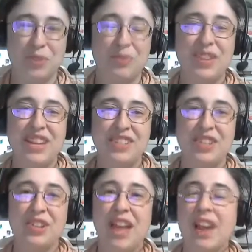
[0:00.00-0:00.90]
of things. Yeah.
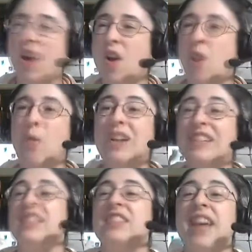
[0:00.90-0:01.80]
Like, what is
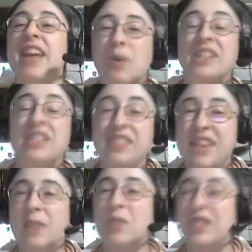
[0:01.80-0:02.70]
he saying? What is he
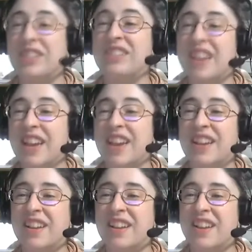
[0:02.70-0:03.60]
saying? What is he saying?